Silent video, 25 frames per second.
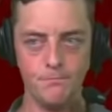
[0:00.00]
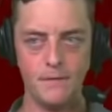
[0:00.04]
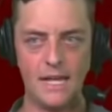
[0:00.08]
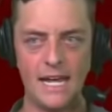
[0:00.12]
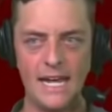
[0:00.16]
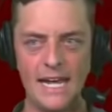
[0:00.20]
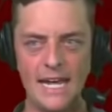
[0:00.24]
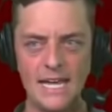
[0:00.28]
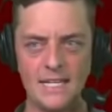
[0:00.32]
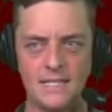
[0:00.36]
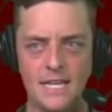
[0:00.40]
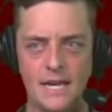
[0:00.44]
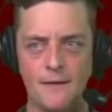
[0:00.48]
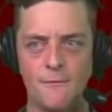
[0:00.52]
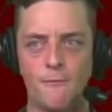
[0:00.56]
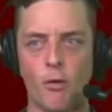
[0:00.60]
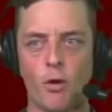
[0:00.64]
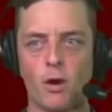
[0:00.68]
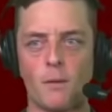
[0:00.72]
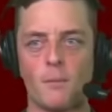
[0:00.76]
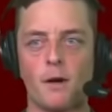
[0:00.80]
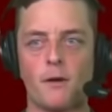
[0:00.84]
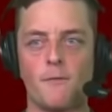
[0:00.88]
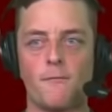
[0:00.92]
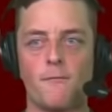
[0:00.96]
he is a
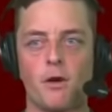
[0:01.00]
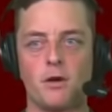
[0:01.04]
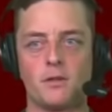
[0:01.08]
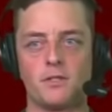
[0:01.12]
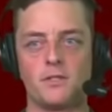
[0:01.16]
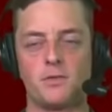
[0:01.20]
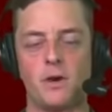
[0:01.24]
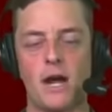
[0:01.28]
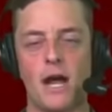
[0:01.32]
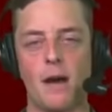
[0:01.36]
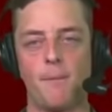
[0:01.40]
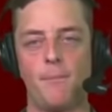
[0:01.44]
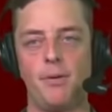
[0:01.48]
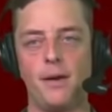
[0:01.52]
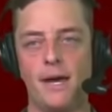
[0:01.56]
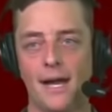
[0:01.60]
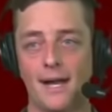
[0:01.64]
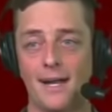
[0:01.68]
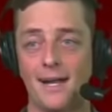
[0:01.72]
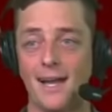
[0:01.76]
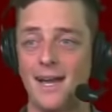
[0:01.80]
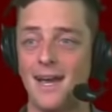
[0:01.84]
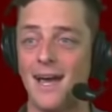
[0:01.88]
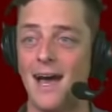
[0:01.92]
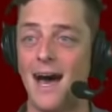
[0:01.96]
former first-round
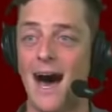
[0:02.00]
pick.